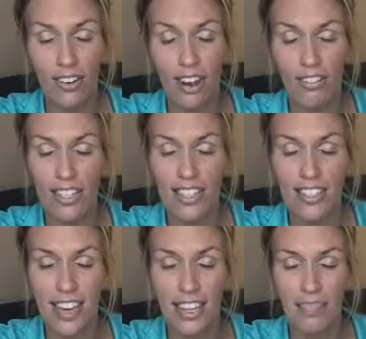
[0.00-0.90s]
go off when
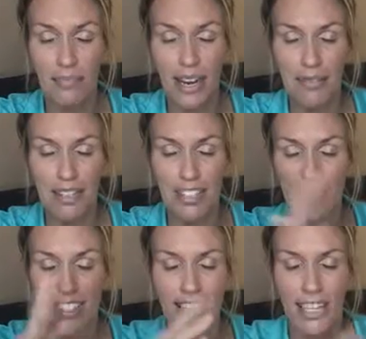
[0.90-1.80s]
it's done. But I mean, you
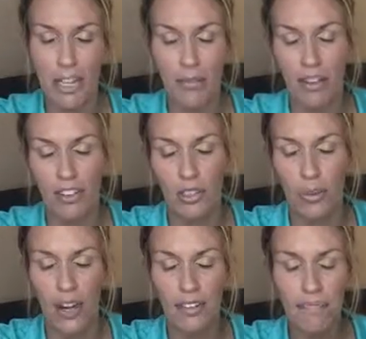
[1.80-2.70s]
can set it up however you
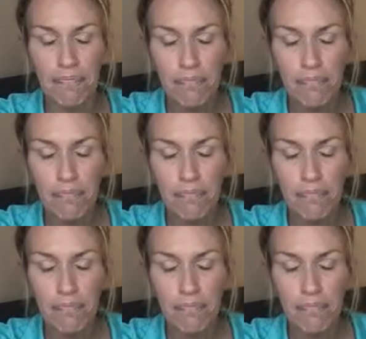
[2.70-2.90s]
want.